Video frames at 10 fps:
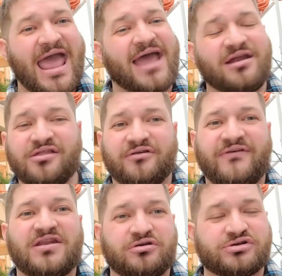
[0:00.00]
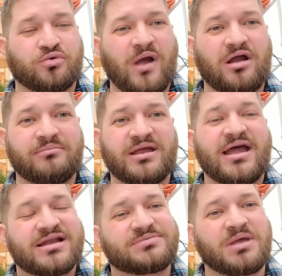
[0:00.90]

and other vendors around me to